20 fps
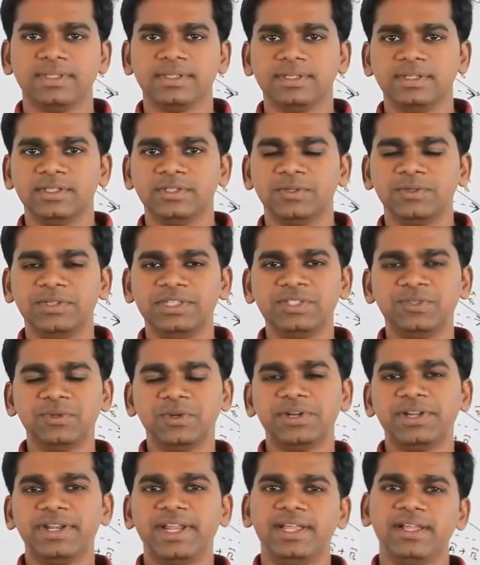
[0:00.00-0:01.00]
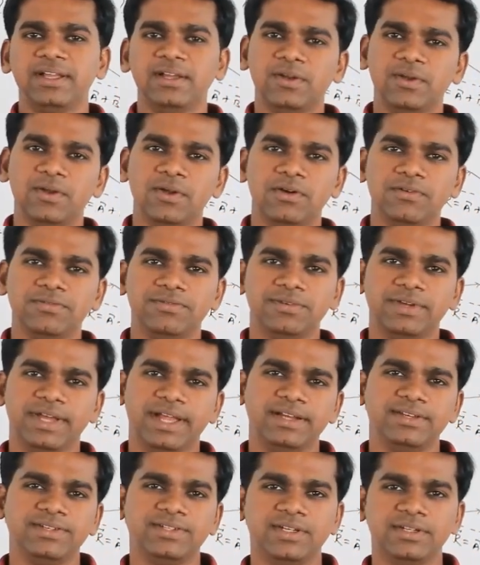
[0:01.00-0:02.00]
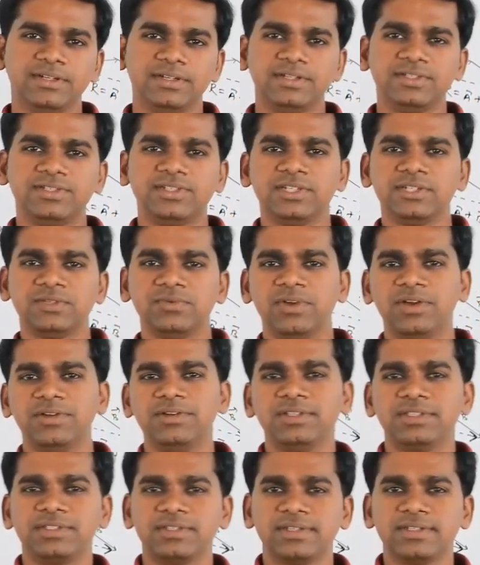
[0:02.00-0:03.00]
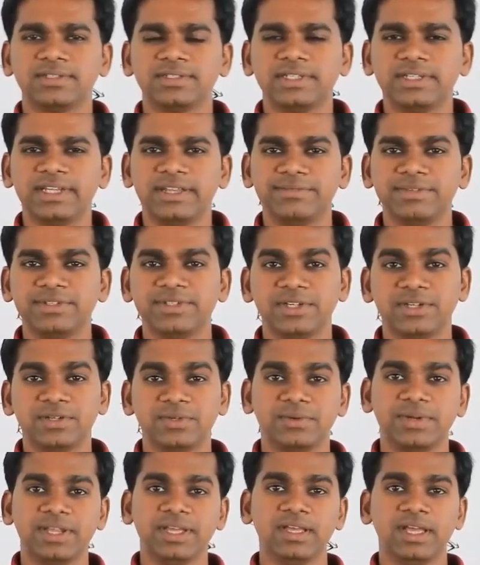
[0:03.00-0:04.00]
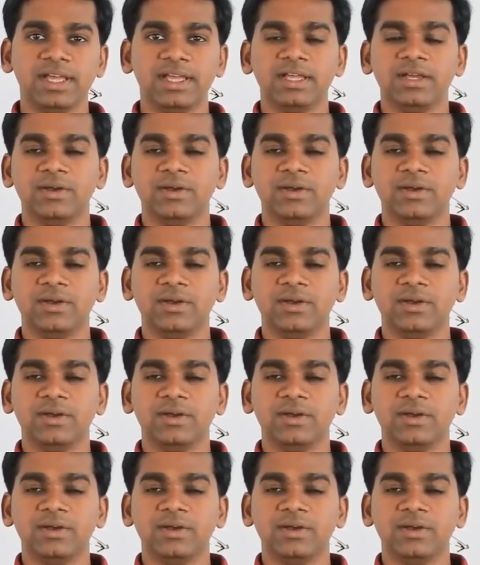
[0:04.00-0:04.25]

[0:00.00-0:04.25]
so this is what triangle law of addition. Just we have discussed the definition today.